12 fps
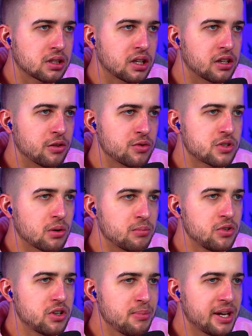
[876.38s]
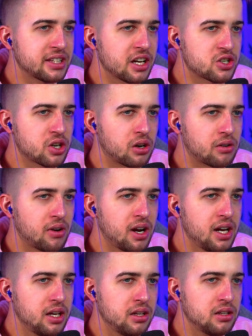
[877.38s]
Can Usopp... you can make that shot,
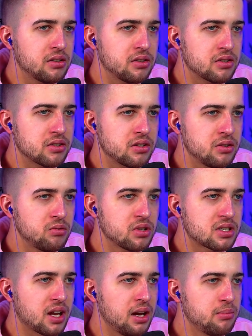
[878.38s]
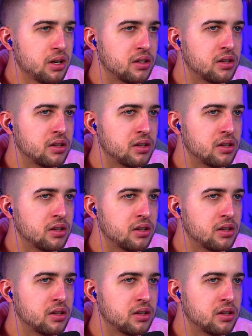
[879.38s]
right? You can snipe?